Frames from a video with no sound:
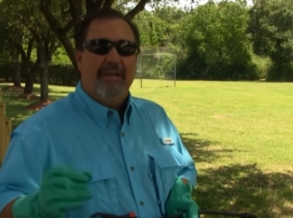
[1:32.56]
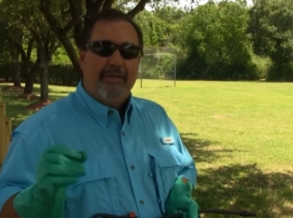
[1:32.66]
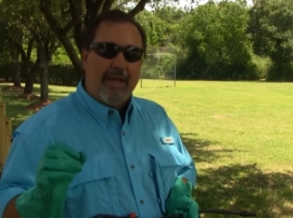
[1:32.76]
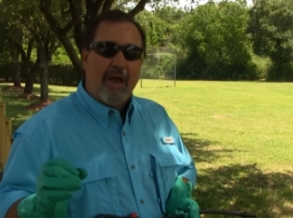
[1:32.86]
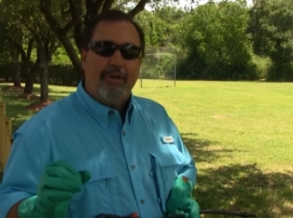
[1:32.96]

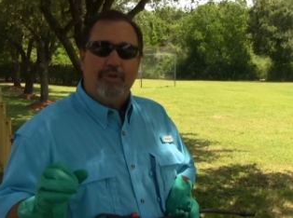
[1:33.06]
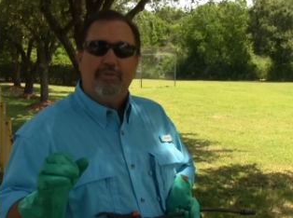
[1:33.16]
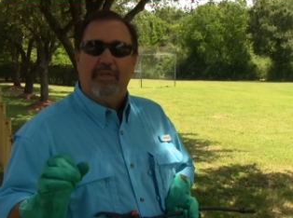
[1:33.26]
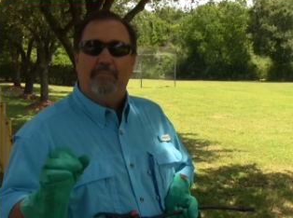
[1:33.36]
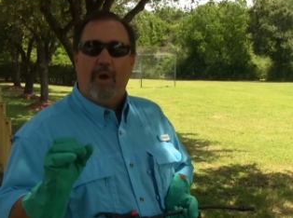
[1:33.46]
No,
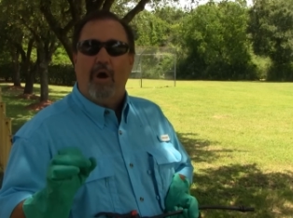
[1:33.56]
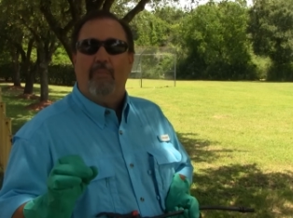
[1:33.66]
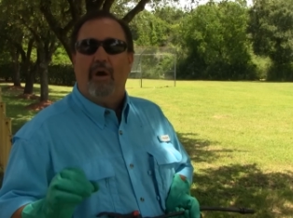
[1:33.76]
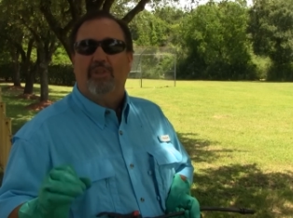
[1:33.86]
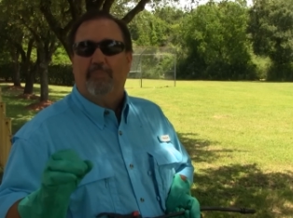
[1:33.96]
usually ball
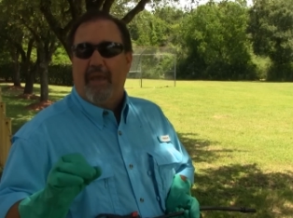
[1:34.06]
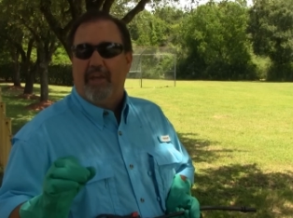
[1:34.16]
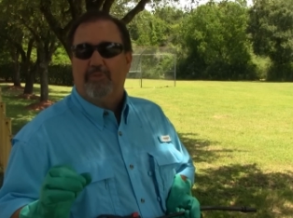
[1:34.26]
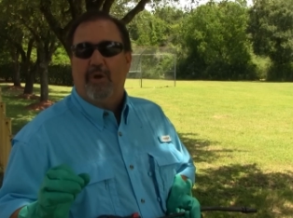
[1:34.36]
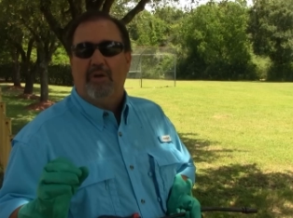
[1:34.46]
moss,
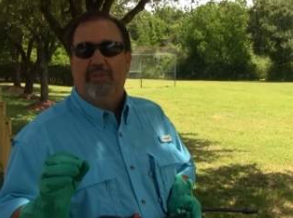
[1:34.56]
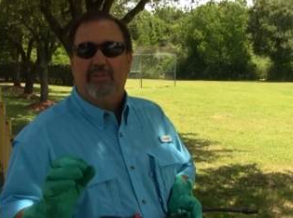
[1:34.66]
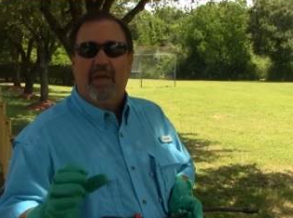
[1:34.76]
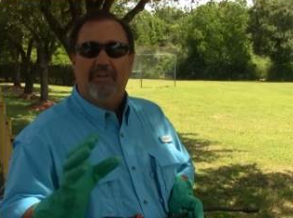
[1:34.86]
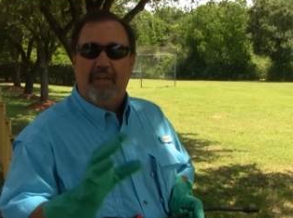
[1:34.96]
Spanish moss
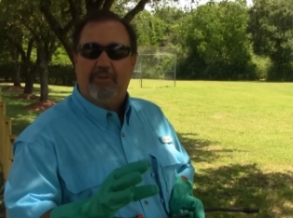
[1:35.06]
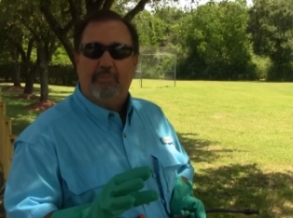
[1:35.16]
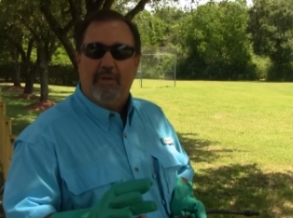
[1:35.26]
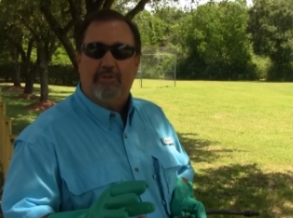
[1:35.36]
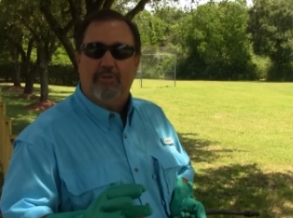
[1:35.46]
is not
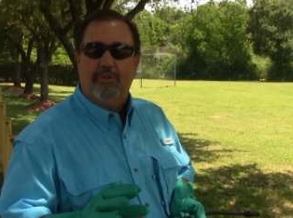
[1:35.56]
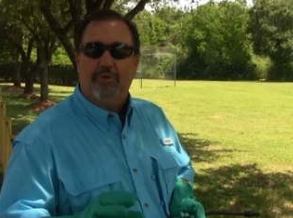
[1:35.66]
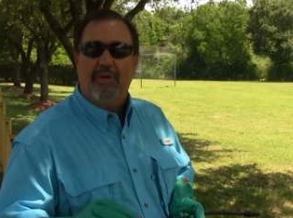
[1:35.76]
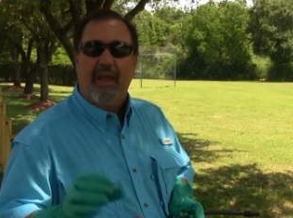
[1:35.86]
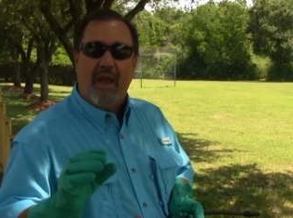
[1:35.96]
detrimental to the
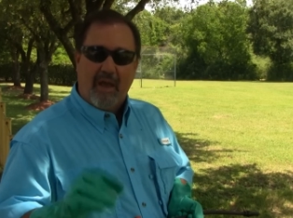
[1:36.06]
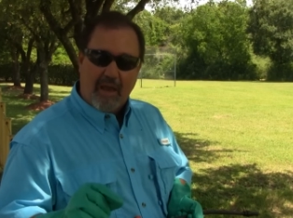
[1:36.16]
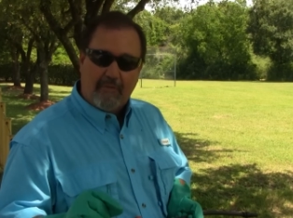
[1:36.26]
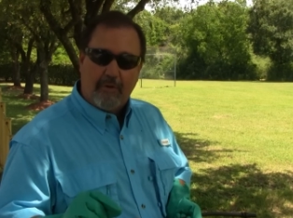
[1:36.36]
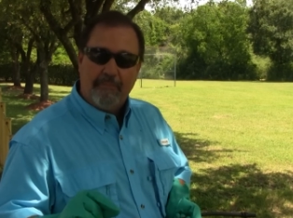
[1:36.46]
tree.
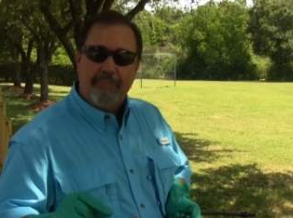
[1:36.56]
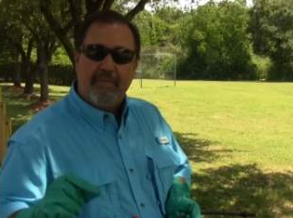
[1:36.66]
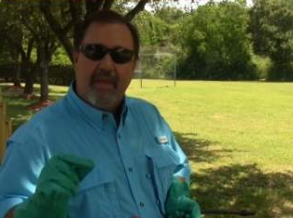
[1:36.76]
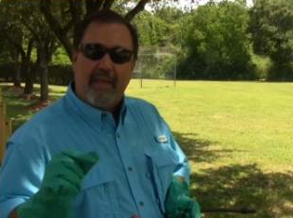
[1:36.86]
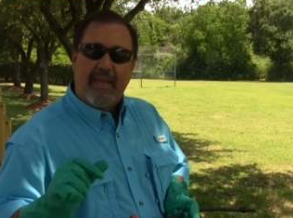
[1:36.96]
However,
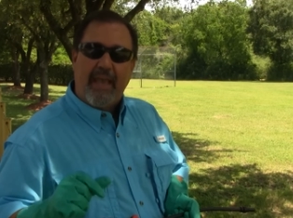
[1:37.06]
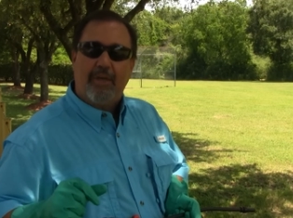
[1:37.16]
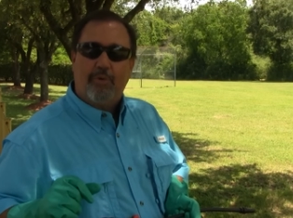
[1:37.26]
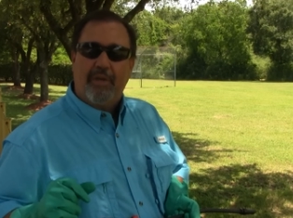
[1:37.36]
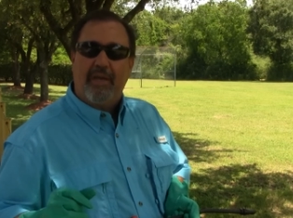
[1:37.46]
it
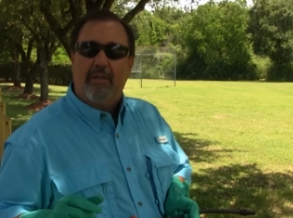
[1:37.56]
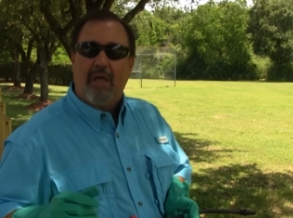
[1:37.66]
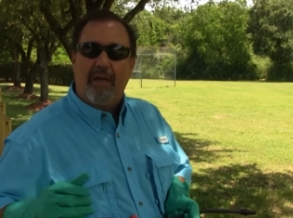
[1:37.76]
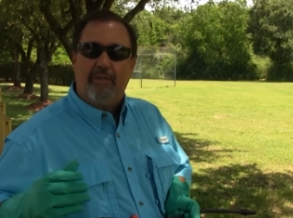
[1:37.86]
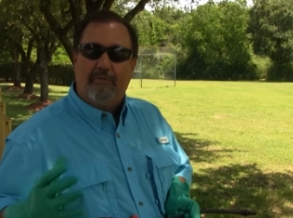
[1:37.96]
can create a
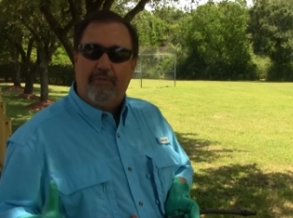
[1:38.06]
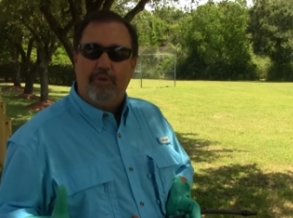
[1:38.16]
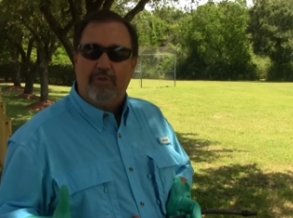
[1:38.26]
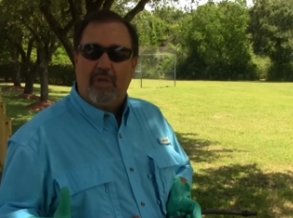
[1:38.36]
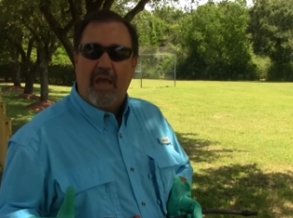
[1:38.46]
lot of
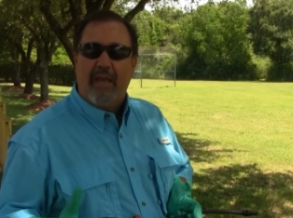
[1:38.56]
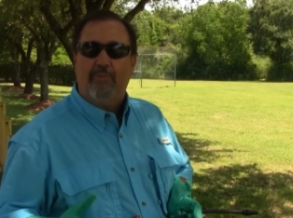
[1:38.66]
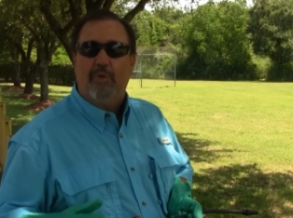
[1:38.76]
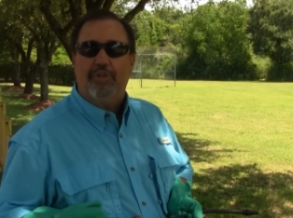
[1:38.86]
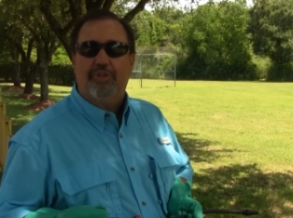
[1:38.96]
diffused
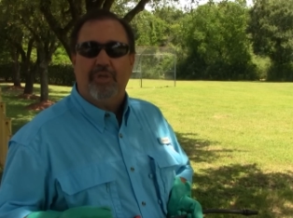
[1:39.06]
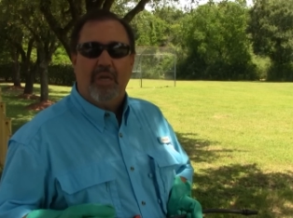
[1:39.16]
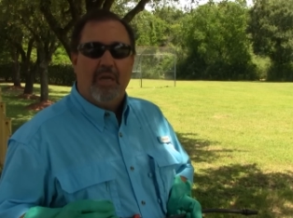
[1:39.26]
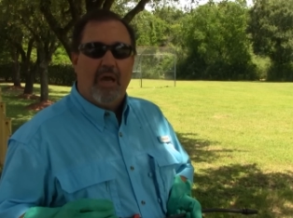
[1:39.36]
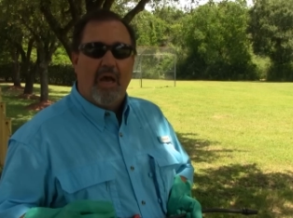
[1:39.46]
light, which
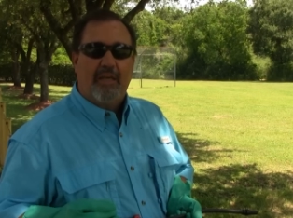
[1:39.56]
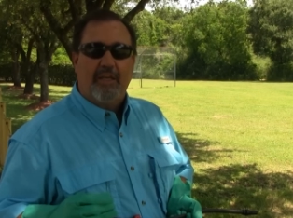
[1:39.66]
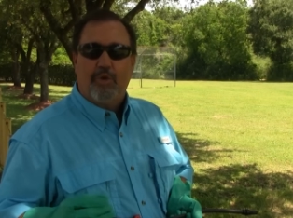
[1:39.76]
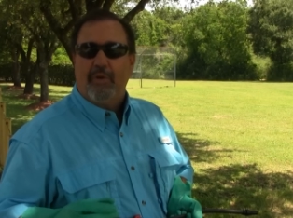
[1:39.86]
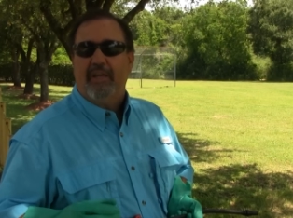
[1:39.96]
uh,
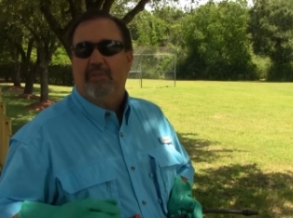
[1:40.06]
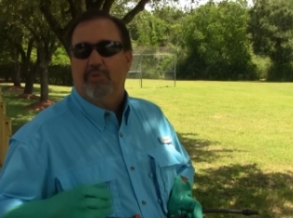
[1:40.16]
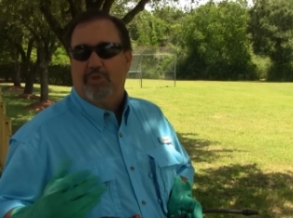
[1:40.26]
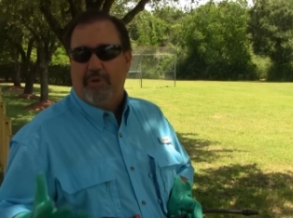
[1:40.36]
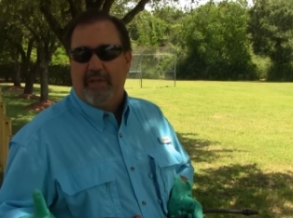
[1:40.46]
can create some
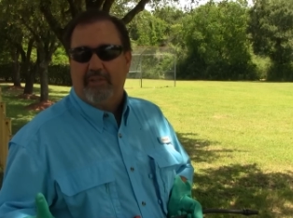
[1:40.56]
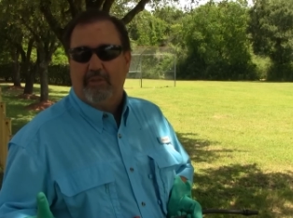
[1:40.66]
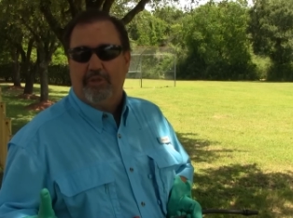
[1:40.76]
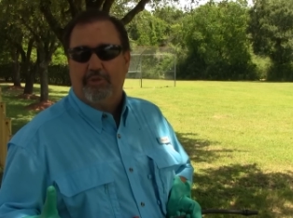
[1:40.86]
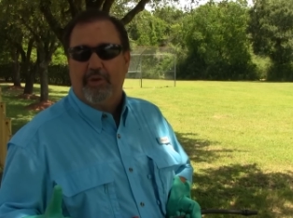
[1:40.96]
stress
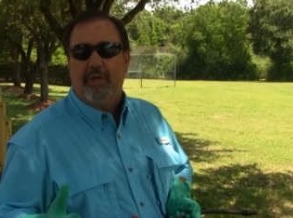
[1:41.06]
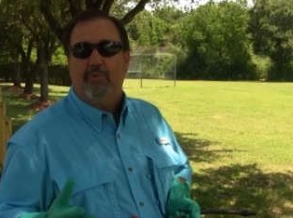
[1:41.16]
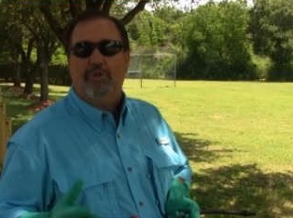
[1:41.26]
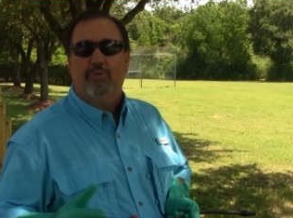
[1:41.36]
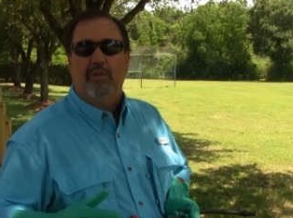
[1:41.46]
on the tree,
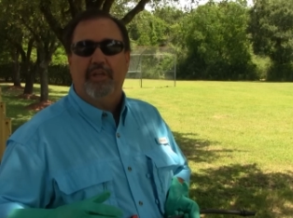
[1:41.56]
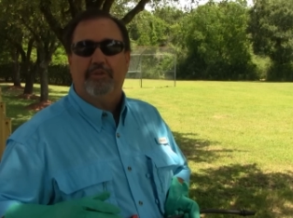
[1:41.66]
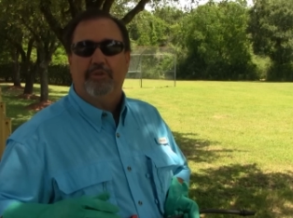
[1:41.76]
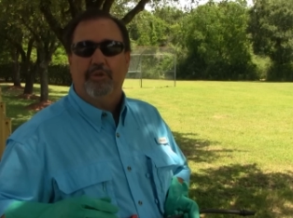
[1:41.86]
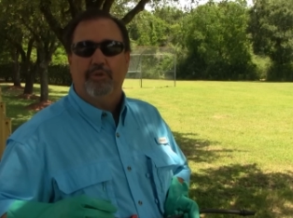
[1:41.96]
which will
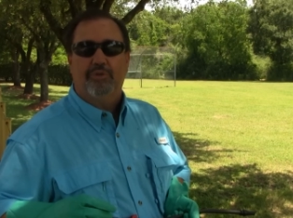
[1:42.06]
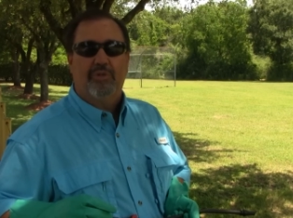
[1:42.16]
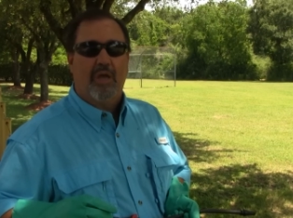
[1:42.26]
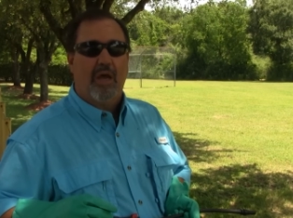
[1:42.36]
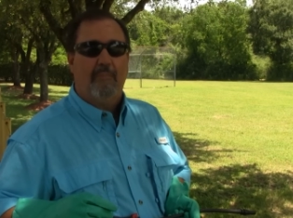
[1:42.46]

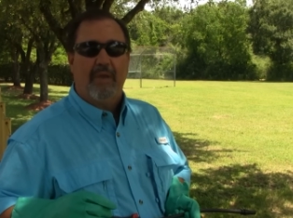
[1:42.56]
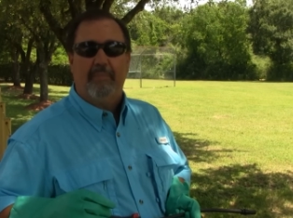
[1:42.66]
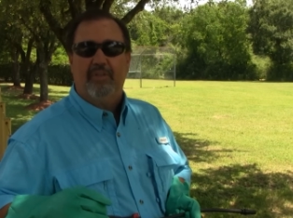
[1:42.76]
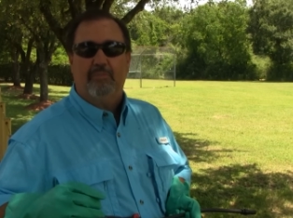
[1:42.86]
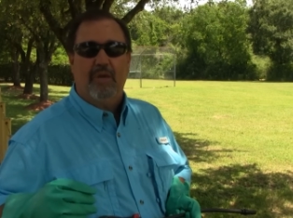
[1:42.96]
introduce uh,
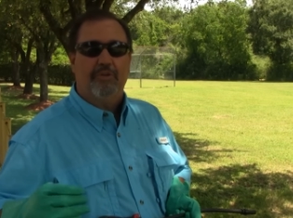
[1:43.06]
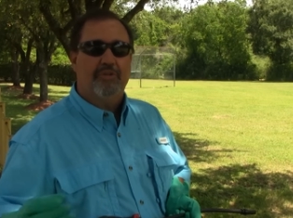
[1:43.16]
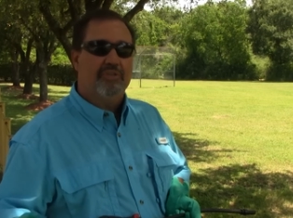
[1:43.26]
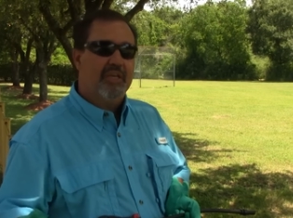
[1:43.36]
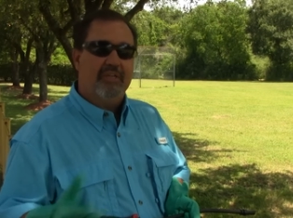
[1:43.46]
maybe some other
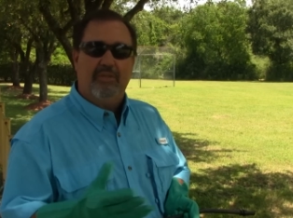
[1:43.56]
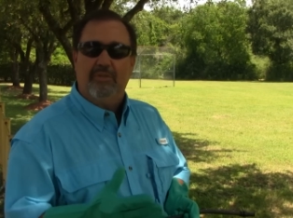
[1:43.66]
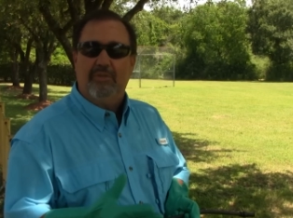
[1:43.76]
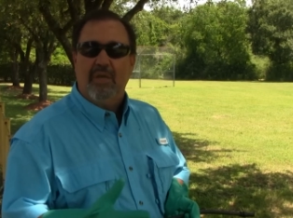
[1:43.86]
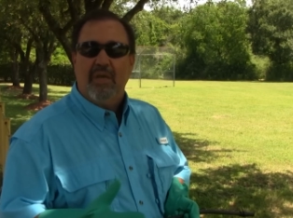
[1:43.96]

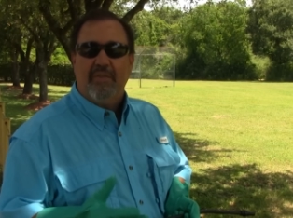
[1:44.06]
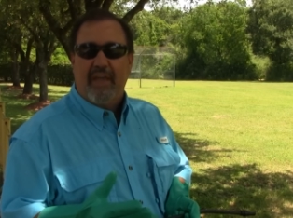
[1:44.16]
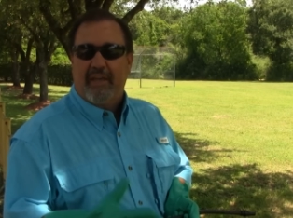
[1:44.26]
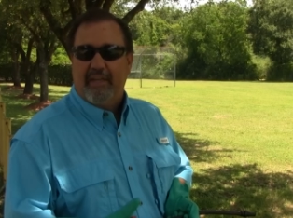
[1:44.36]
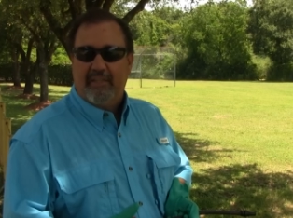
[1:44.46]
diseases
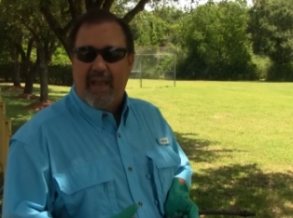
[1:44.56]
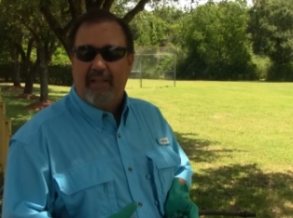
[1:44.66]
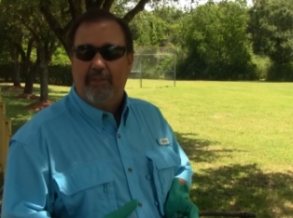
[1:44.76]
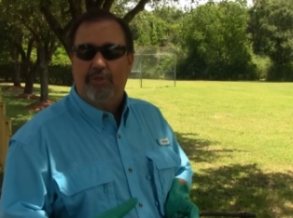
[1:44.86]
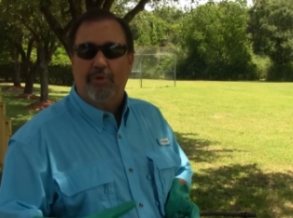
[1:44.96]
that can
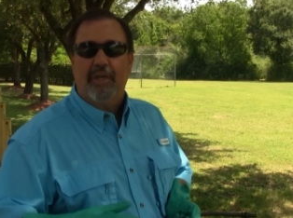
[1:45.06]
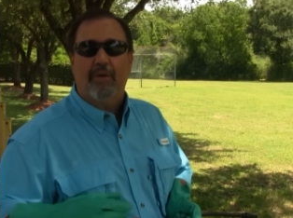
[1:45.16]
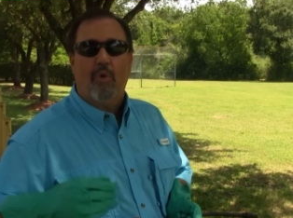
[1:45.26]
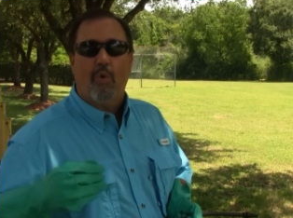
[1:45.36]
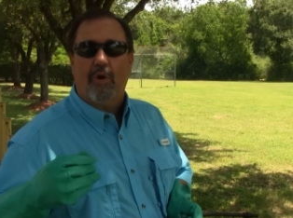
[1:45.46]
attack the
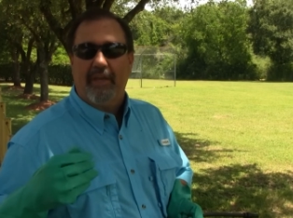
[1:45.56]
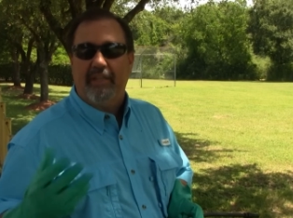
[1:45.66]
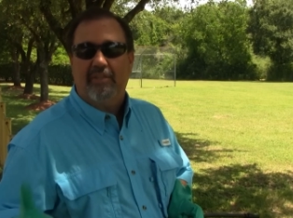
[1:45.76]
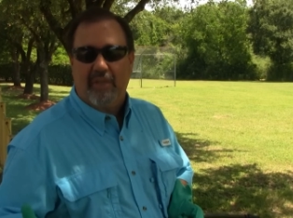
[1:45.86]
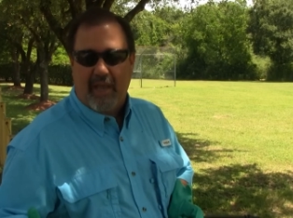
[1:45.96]
tree or
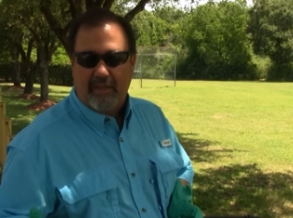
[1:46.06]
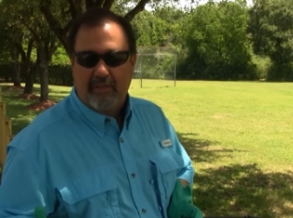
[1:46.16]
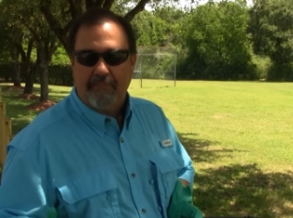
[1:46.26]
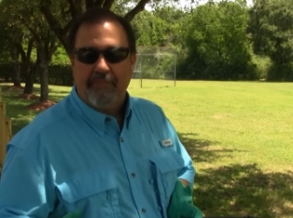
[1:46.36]
insects.